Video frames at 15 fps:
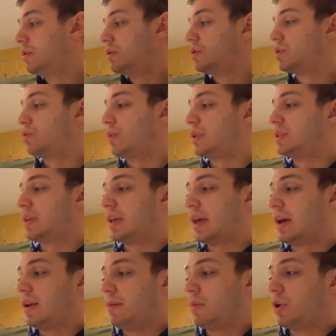So once
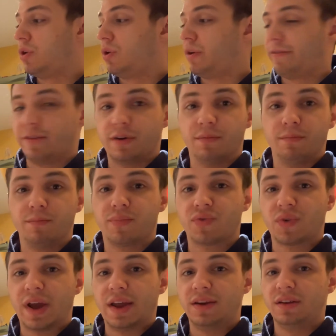again, I'm going to look for
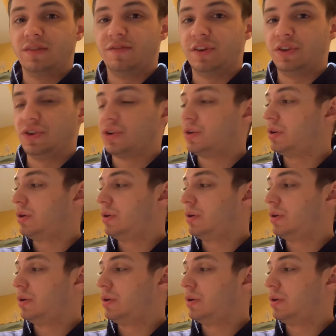Brandon Vineyard,